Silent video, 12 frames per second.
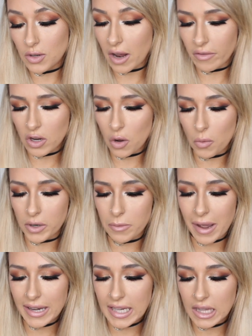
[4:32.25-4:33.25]
You never know when you
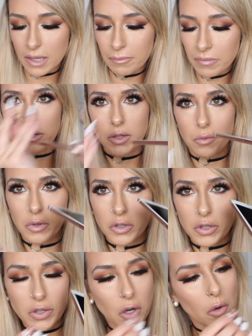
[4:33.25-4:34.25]
might need them. So we'll
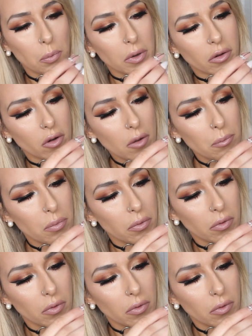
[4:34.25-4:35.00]
just open her up.